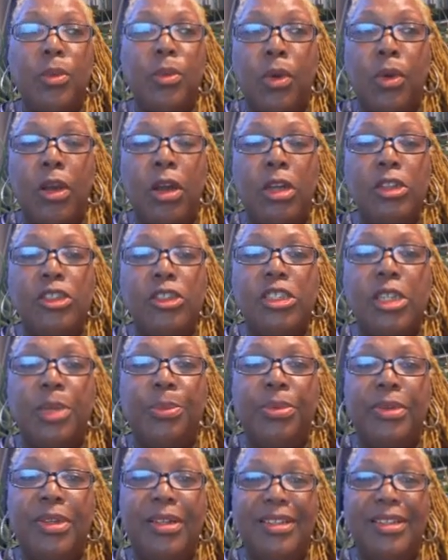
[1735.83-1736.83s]
oh, world oh, should.
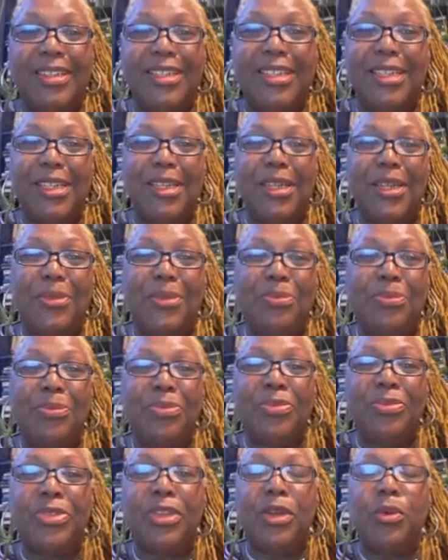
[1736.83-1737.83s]

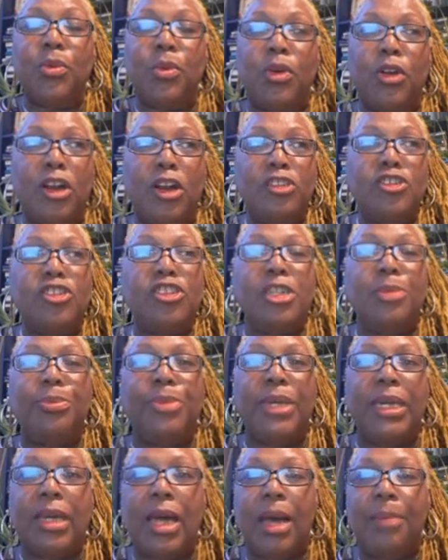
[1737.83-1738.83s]
the world should
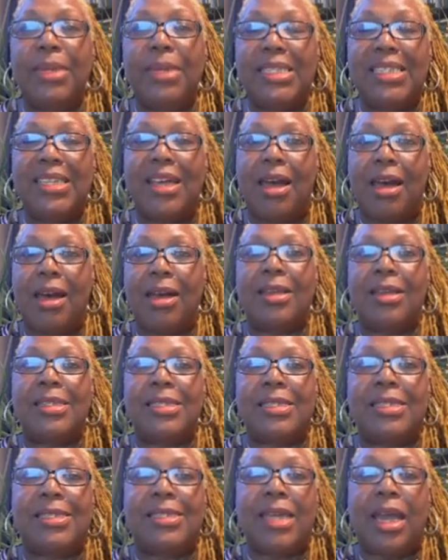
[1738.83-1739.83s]
be coming to us
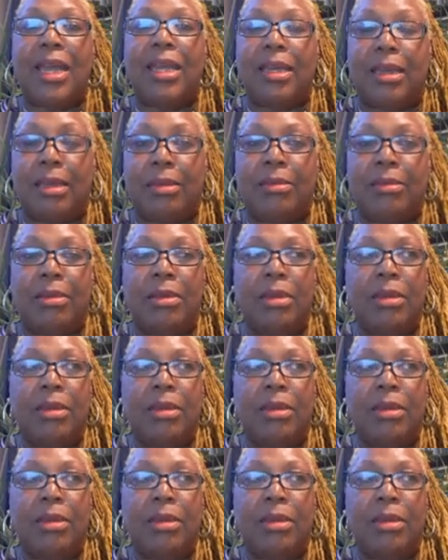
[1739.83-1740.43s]
saying,